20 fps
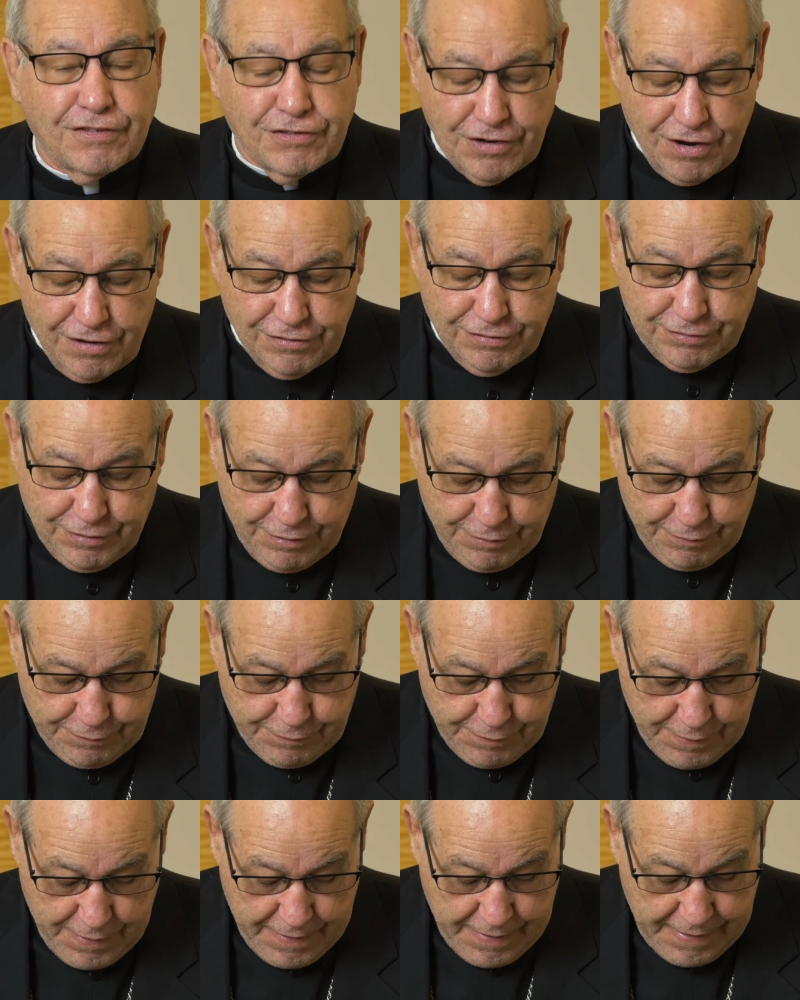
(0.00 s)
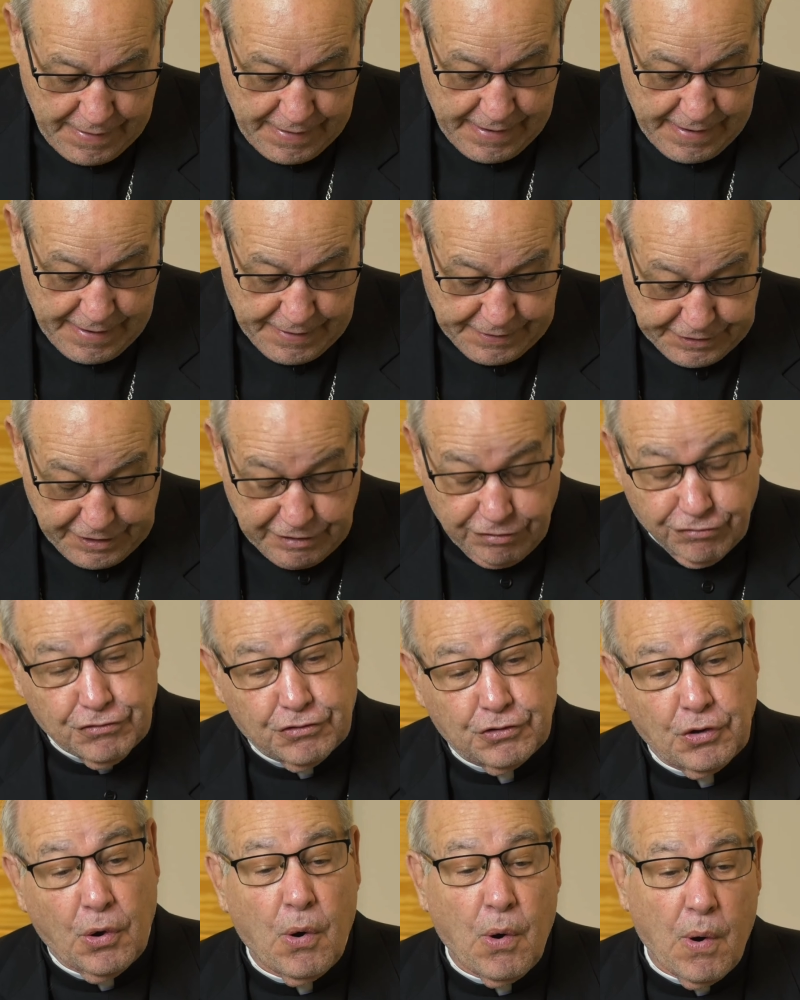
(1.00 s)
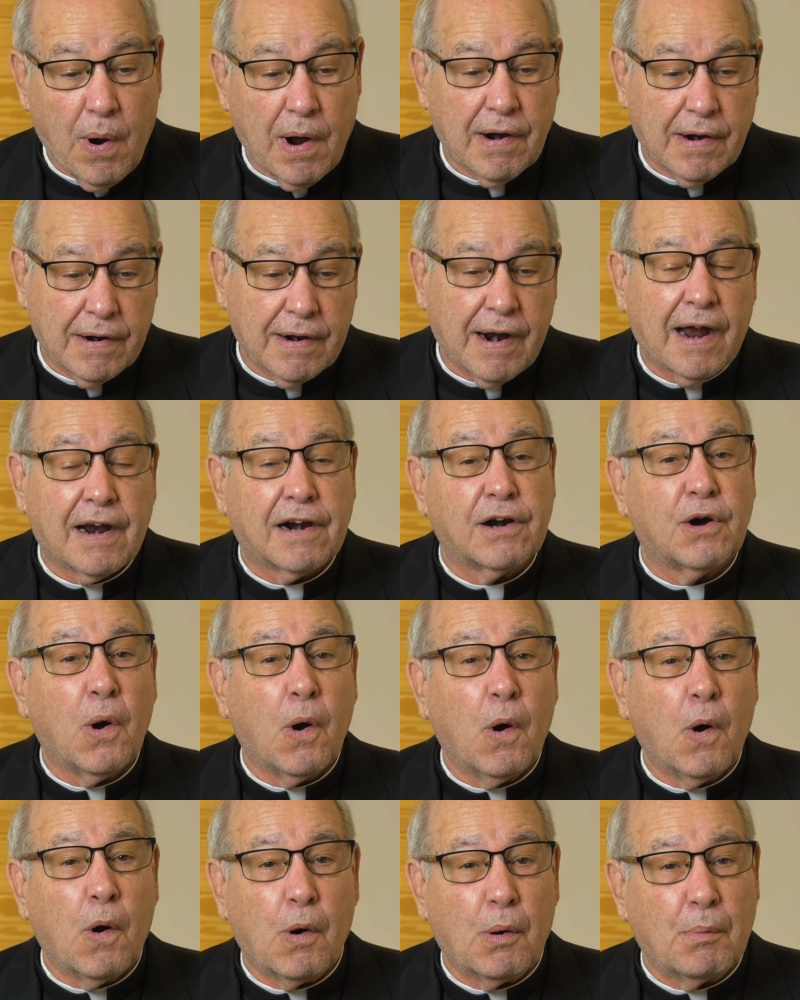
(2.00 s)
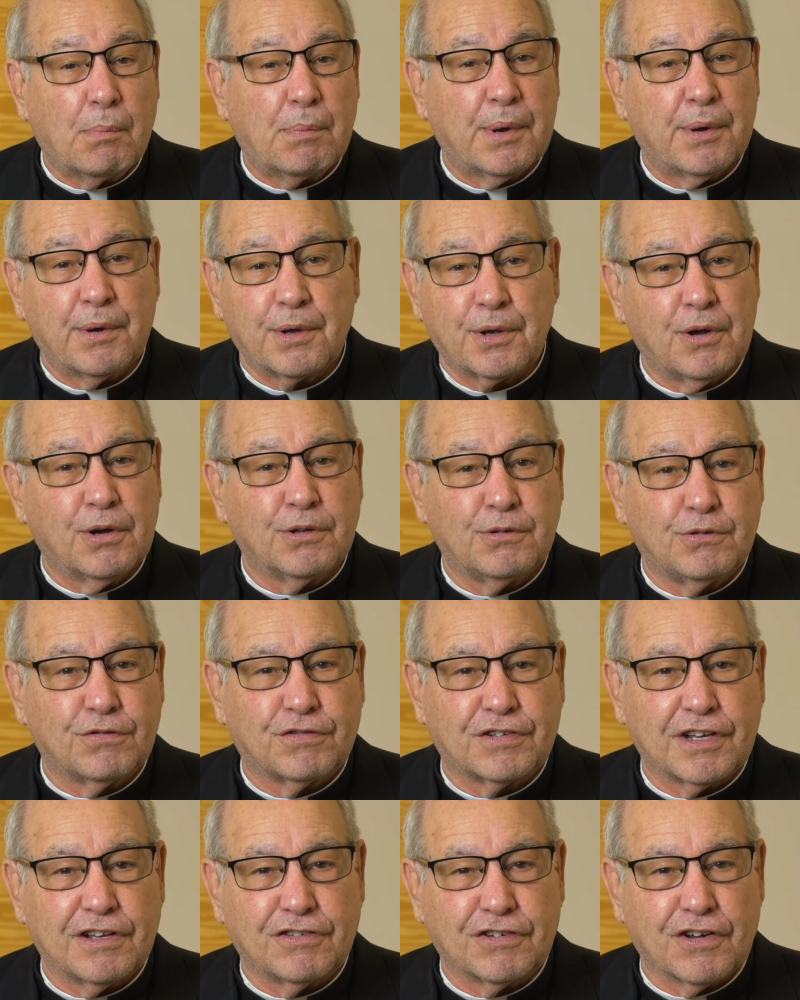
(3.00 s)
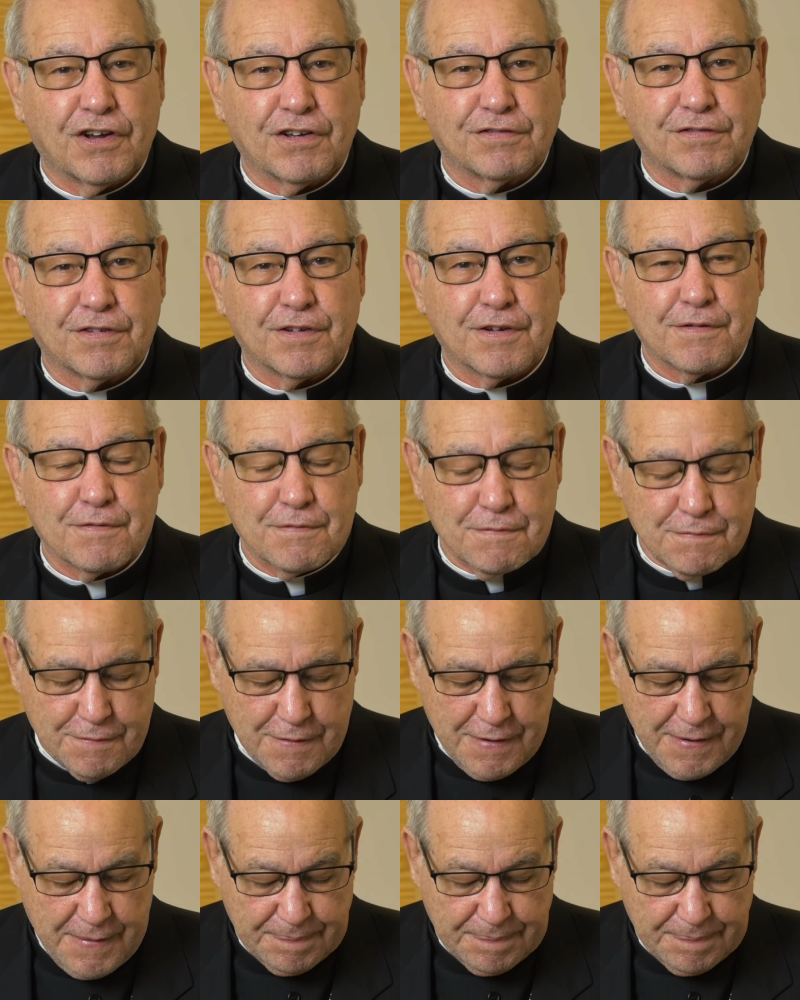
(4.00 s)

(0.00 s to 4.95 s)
Joseph uh, restore our hope, go to St. Joseph.